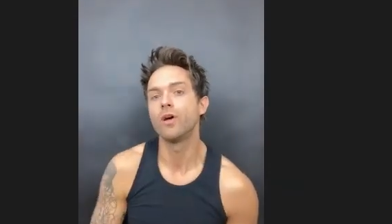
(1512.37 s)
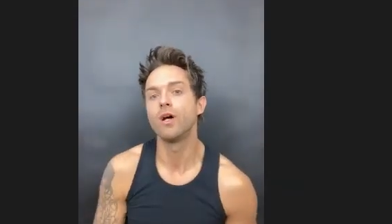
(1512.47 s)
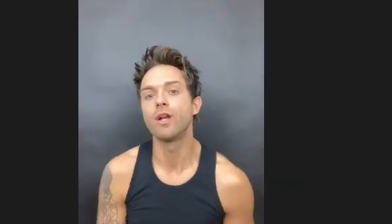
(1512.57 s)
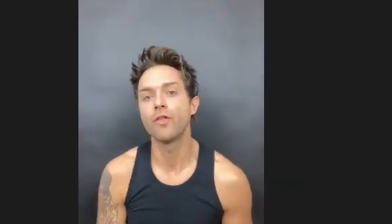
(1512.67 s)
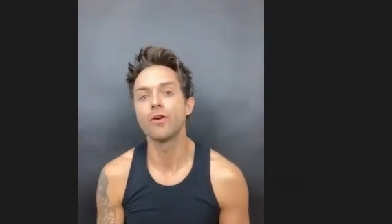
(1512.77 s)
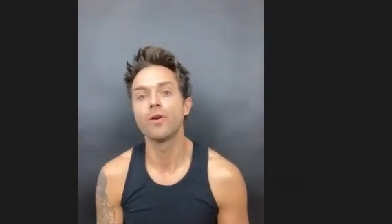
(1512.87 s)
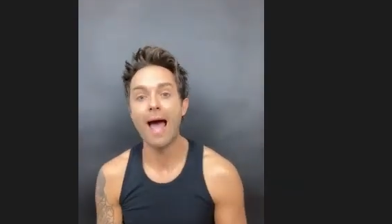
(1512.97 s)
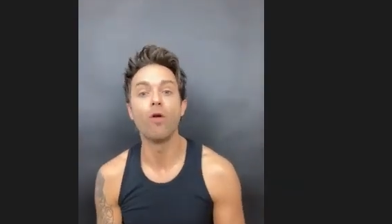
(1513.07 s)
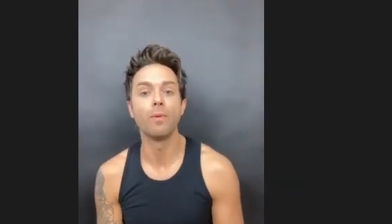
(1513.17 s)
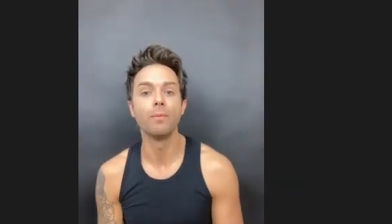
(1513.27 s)
another
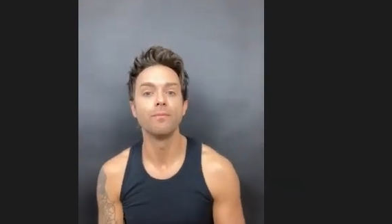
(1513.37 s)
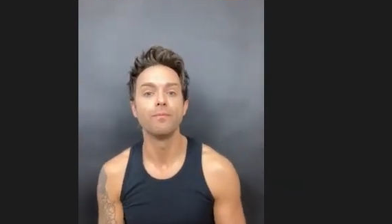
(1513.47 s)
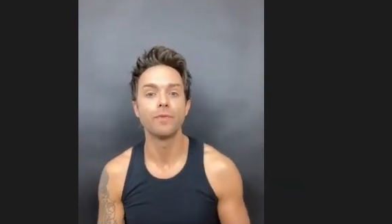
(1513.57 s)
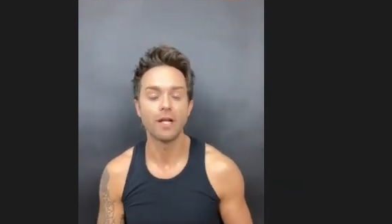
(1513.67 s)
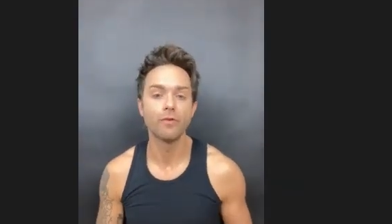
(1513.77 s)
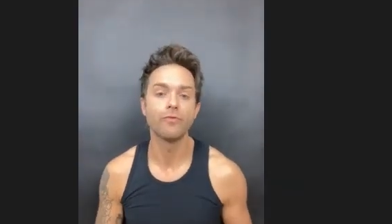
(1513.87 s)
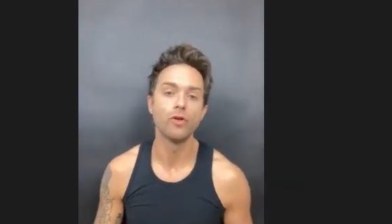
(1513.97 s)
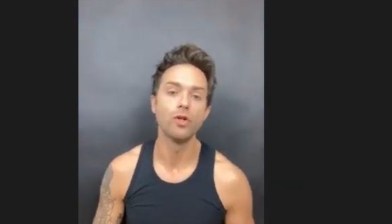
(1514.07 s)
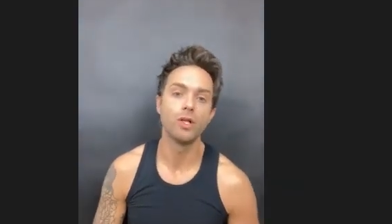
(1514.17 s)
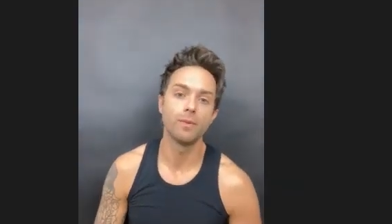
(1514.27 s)
album, like a
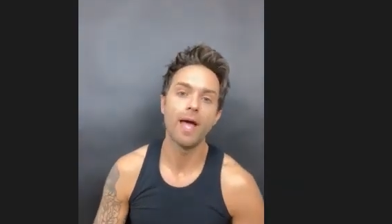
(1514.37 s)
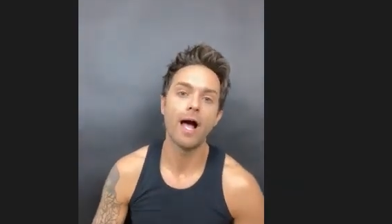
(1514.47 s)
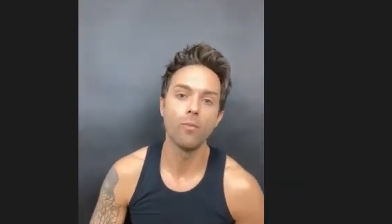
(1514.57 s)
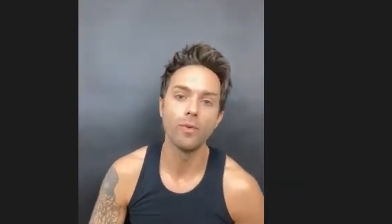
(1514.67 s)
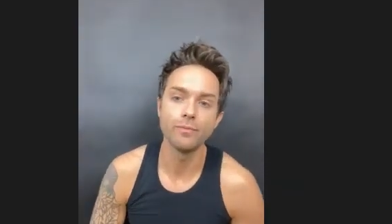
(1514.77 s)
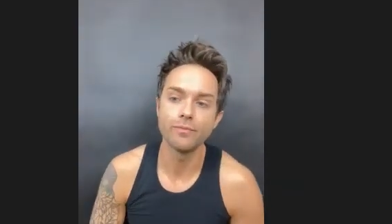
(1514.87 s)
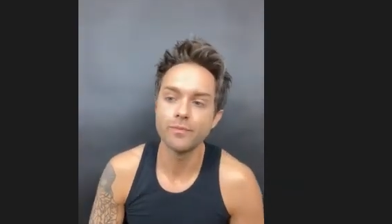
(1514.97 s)
full album.